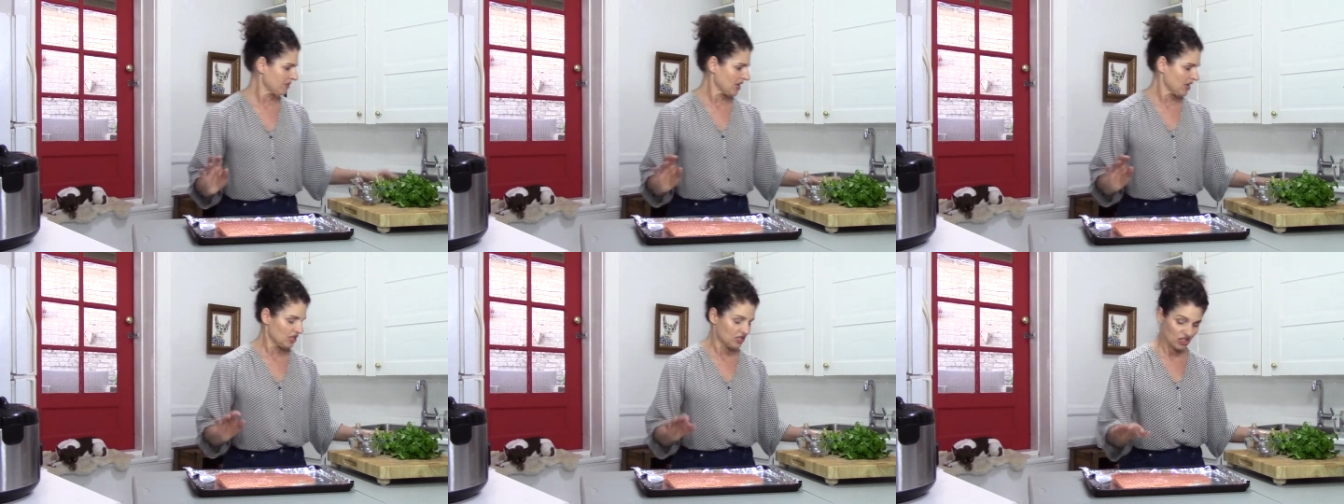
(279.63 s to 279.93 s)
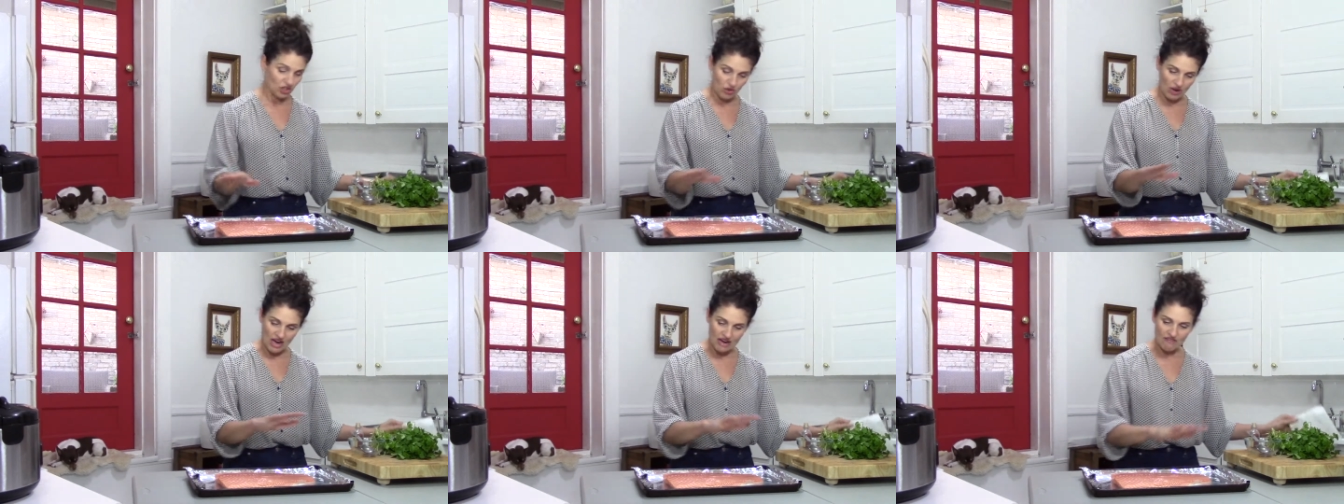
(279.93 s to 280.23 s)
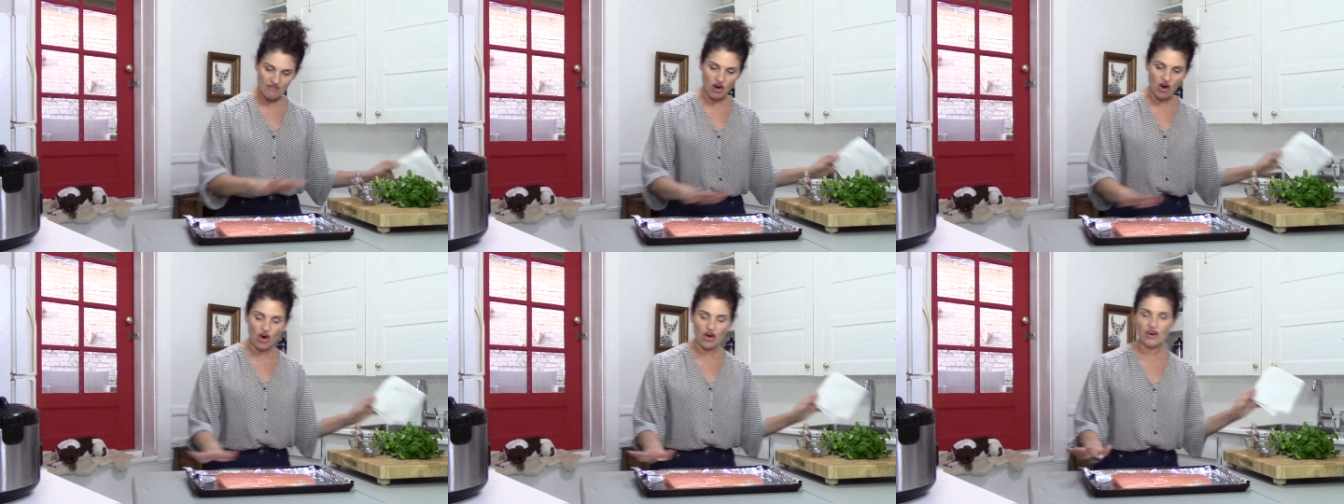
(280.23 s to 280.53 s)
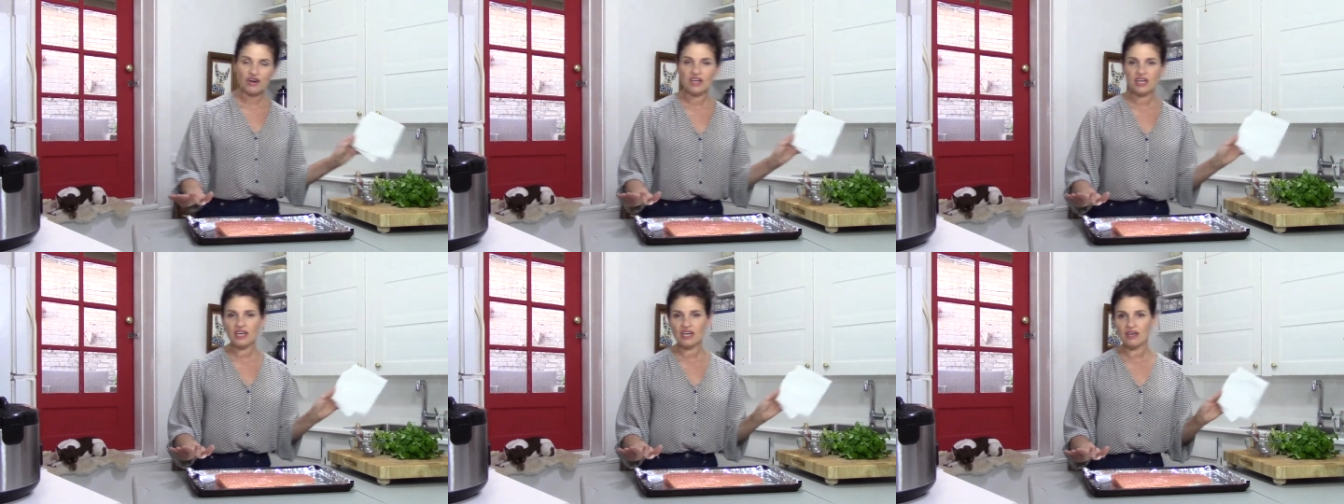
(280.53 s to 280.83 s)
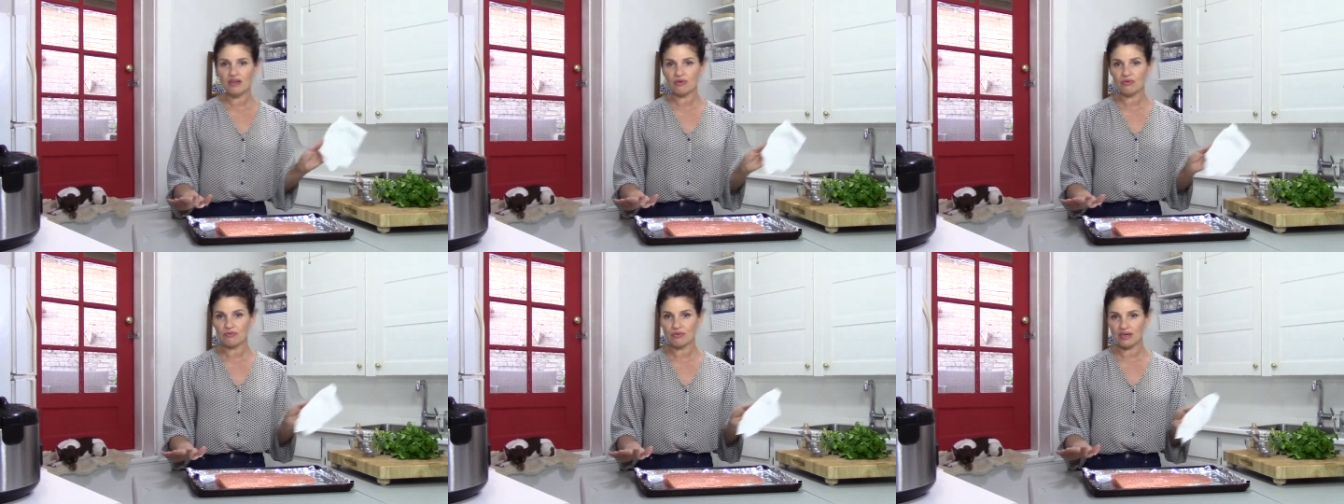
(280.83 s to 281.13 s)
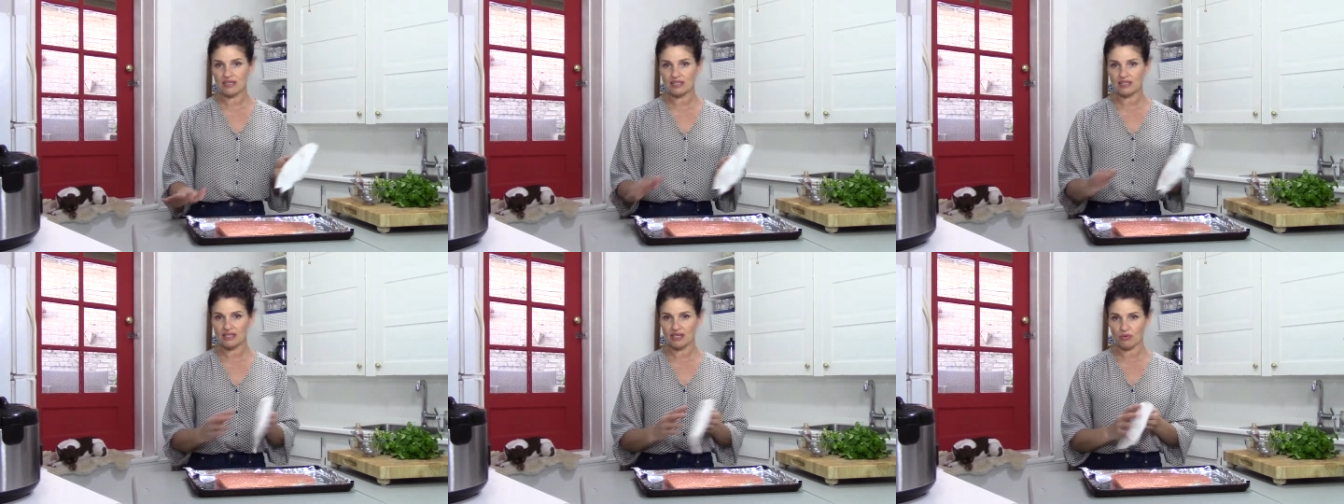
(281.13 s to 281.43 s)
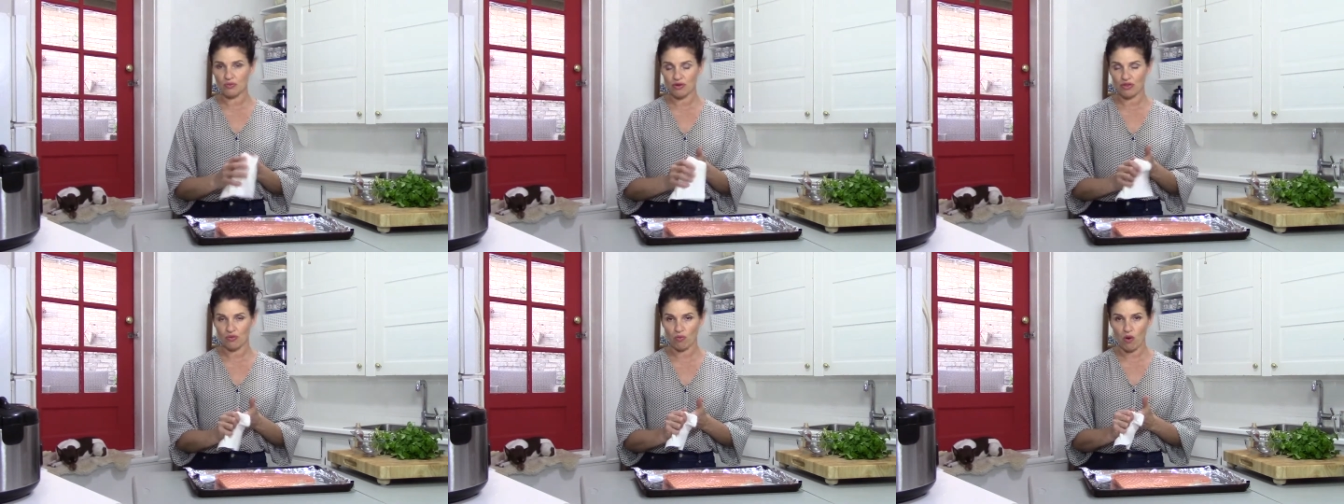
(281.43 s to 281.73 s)
So I've already rinsed it
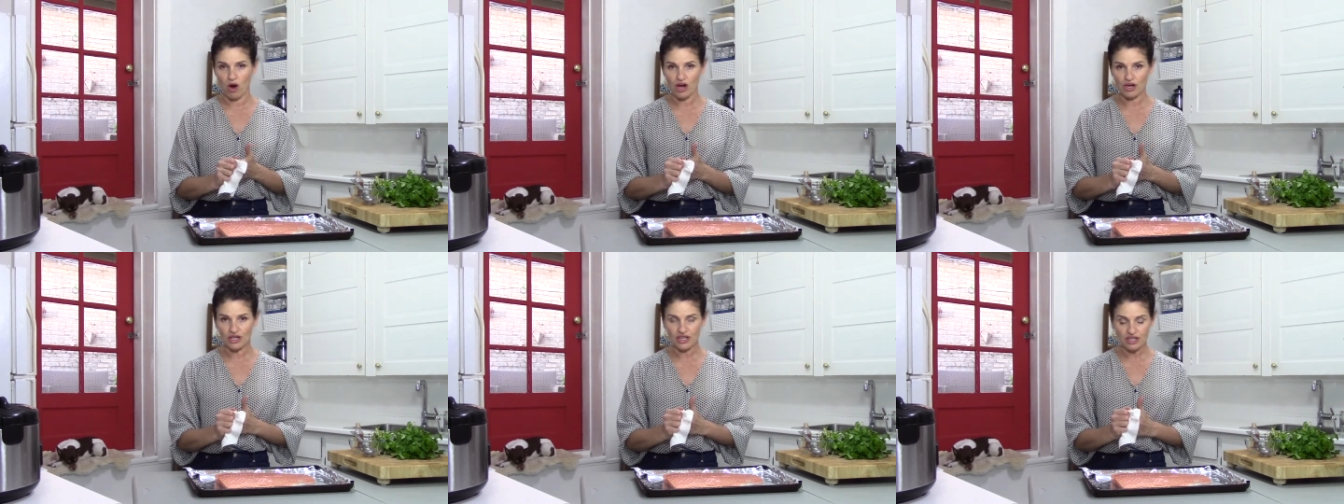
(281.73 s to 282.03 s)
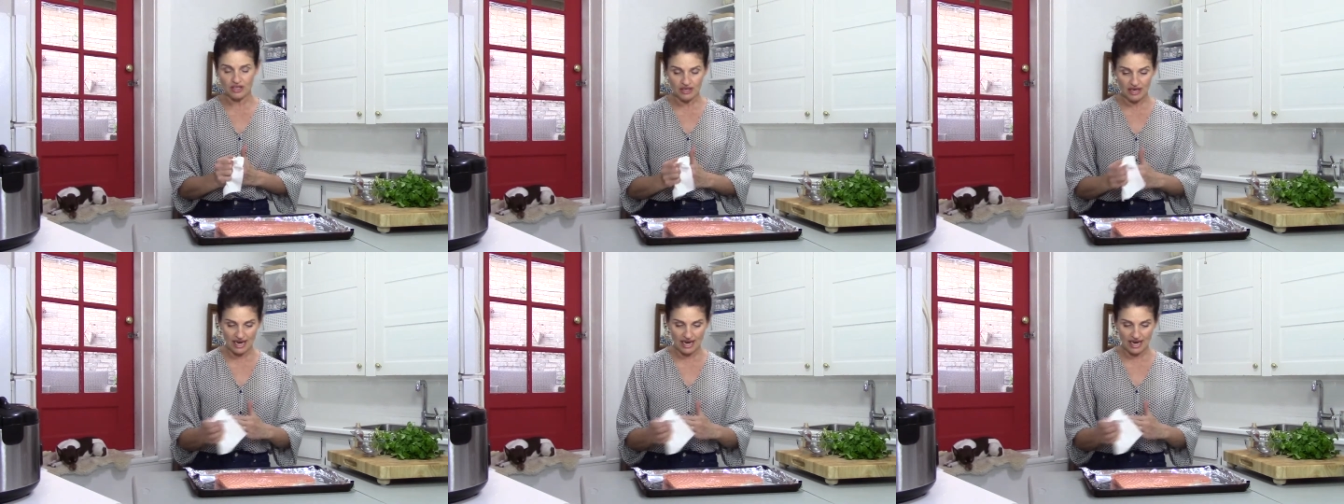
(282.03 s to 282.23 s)
with water,